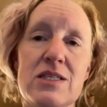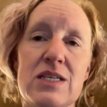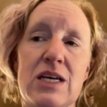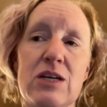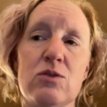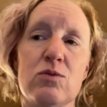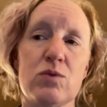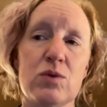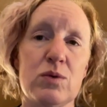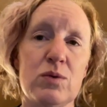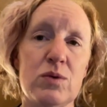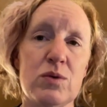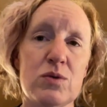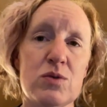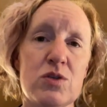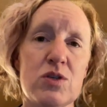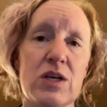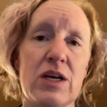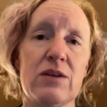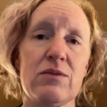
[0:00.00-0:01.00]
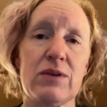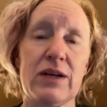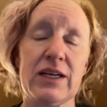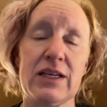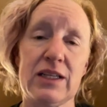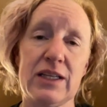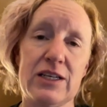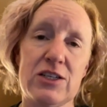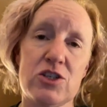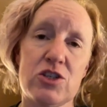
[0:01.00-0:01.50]
and rules and
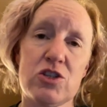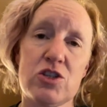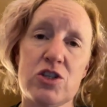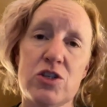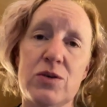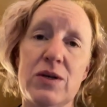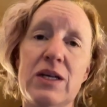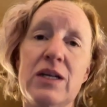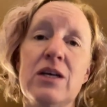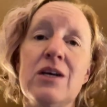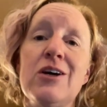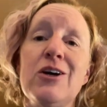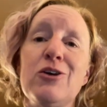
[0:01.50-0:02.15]
regulations to it.